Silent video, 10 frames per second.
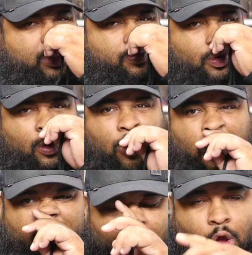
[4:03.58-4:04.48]
Pearl
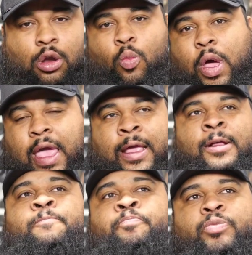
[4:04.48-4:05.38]
Harbor all the way.
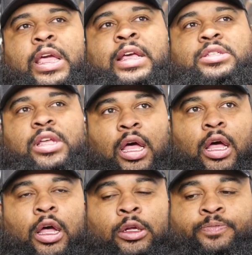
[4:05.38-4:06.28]
It's uh,